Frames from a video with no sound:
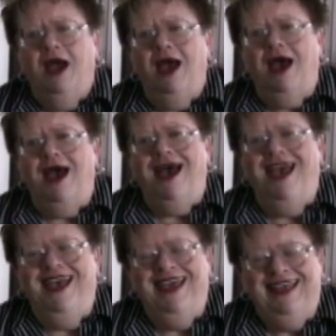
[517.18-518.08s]

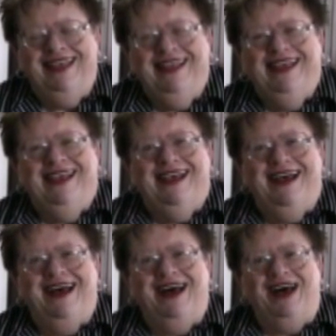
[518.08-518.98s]

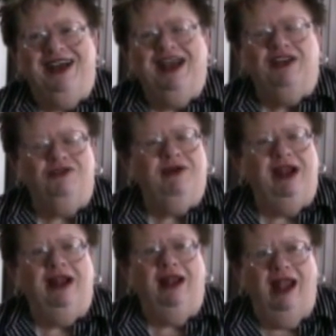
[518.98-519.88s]
Got to
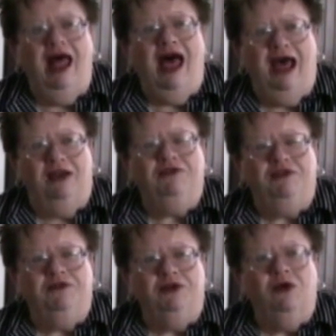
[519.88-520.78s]
ride a lot of
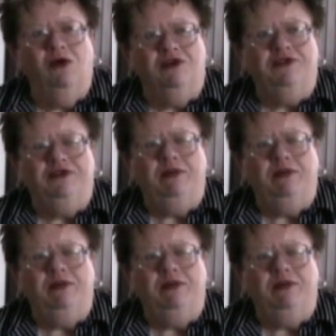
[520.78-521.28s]
different horses,